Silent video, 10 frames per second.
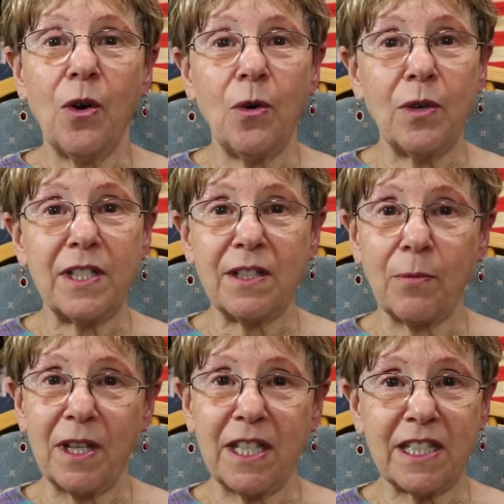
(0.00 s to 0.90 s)
who is the
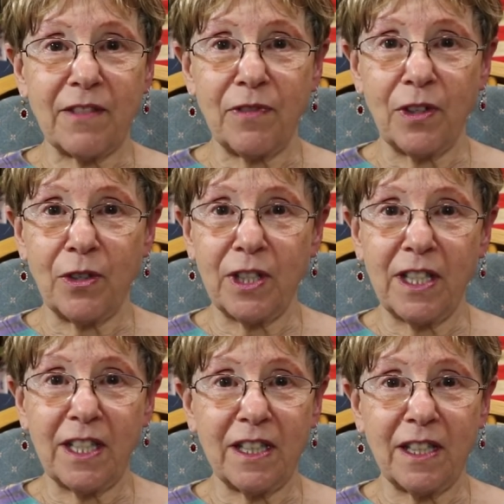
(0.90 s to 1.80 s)
one that's the
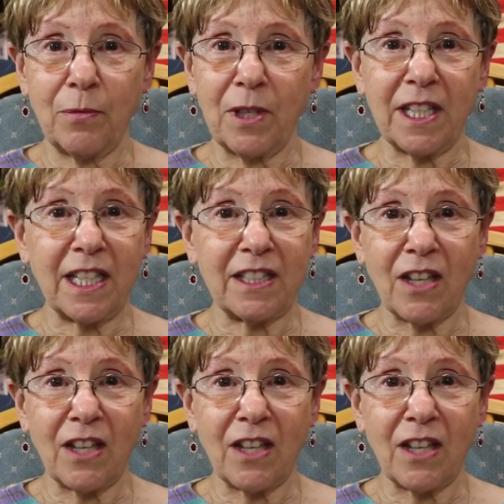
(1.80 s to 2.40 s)
flirty and the one that gets